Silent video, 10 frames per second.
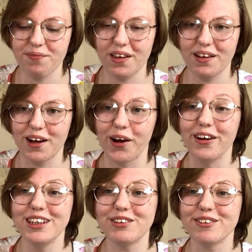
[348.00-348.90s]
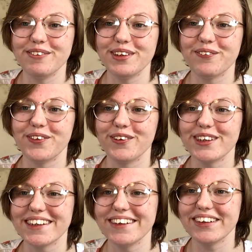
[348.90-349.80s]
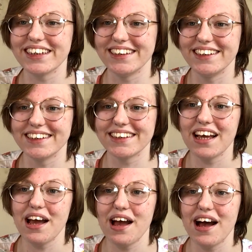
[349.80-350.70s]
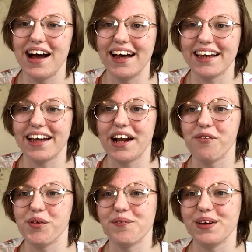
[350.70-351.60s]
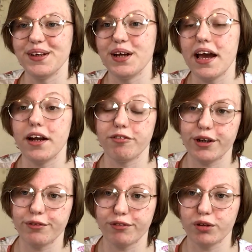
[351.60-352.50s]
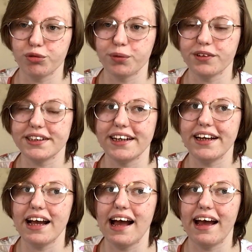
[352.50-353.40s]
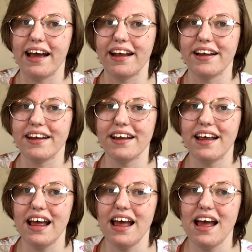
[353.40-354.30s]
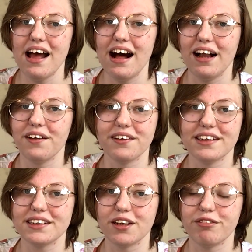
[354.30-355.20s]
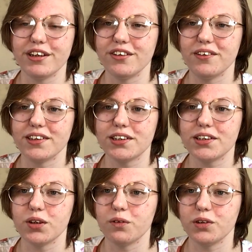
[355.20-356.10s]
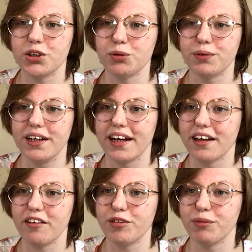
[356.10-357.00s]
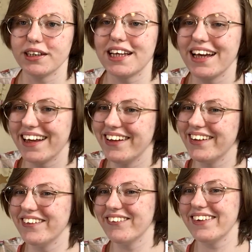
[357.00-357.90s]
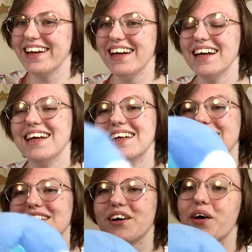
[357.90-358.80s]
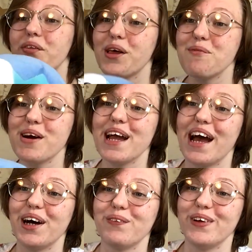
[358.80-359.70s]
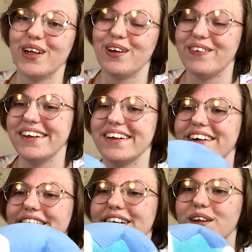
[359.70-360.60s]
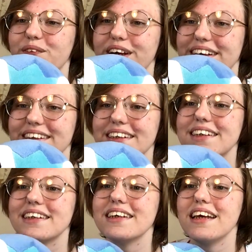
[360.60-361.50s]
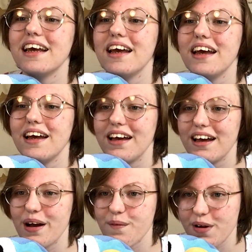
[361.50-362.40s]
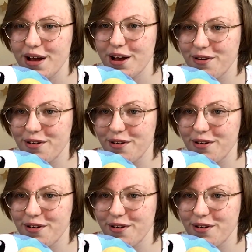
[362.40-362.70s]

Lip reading: courage for me to post it, because again, I will be in a very vulnerable state, and a lot of the stuff I do is so stupid I laugh at myself. So that might happen, it might not, it depends if